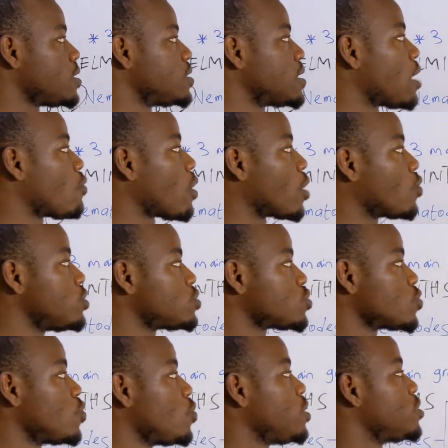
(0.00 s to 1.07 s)
Now we're going
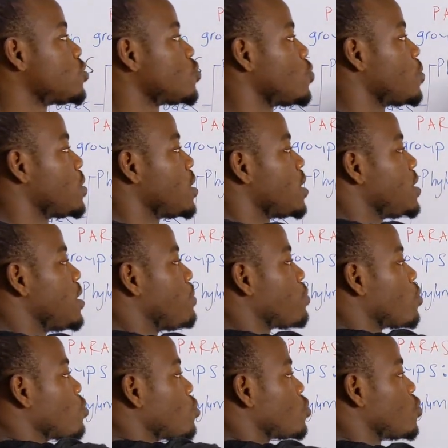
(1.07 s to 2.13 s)
to go into the
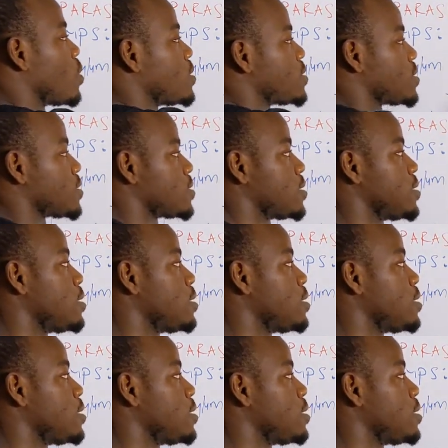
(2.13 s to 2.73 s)
protozoans.